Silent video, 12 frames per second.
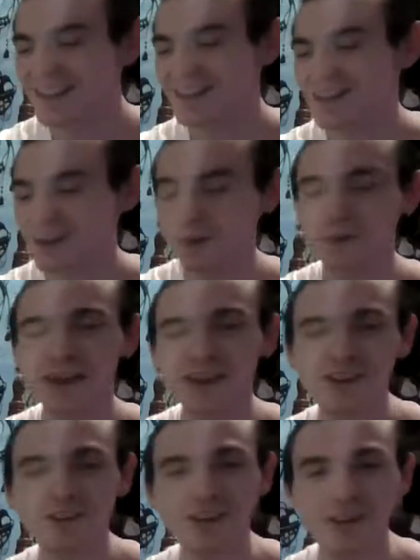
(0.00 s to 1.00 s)
You're
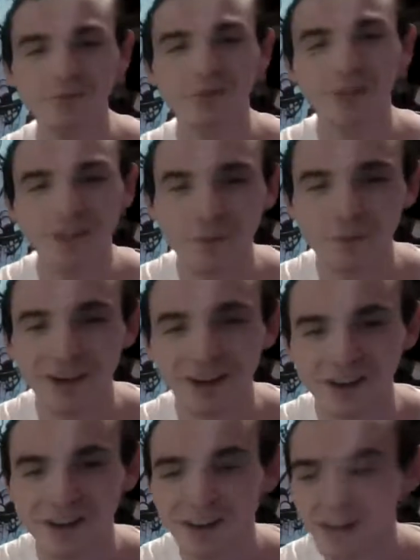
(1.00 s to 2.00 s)
making your life a lot
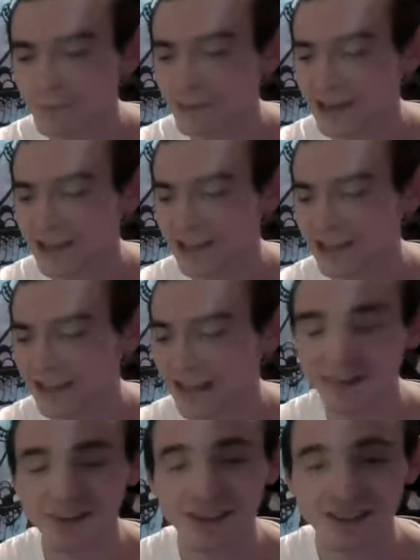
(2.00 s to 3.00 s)
better by
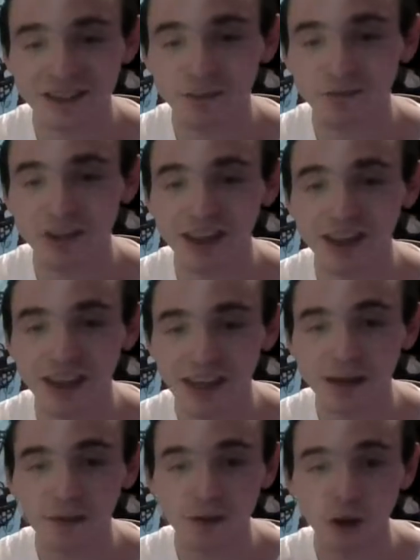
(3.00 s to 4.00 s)
ending something
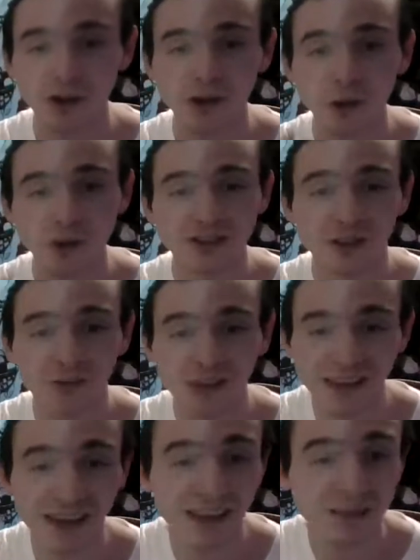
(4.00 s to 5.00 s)
and going towards
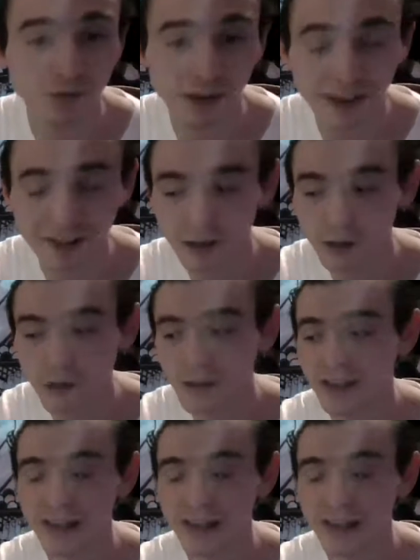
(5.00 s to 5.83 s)
something that is brand new,